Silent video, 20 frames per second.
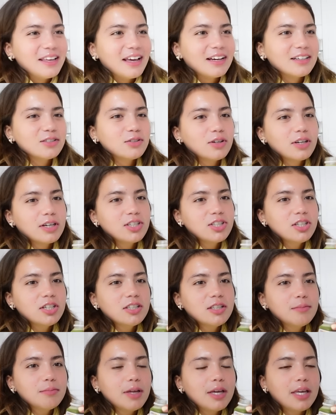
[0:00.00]
yeah, so I guess she
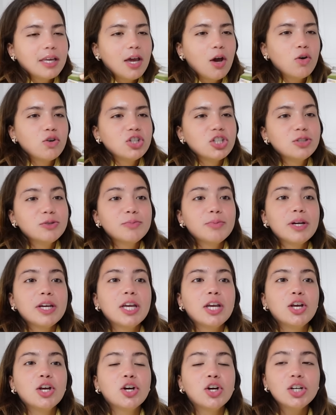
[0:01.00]
got them like, oh, she was
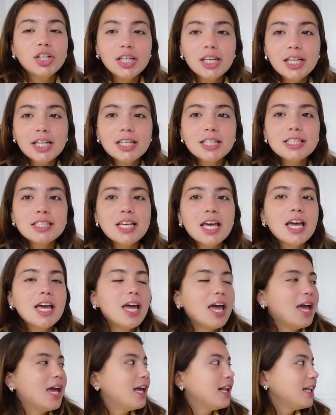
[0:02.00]
bringing cookies
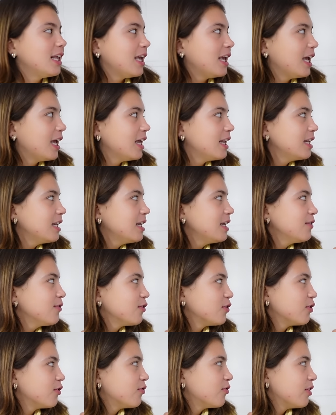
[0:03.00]
and candy for
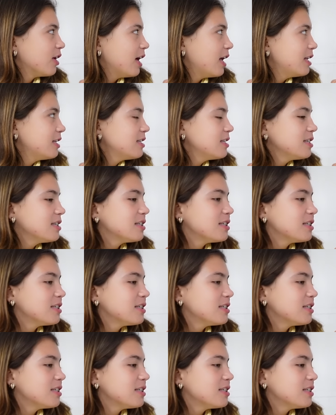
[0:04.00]
her friends.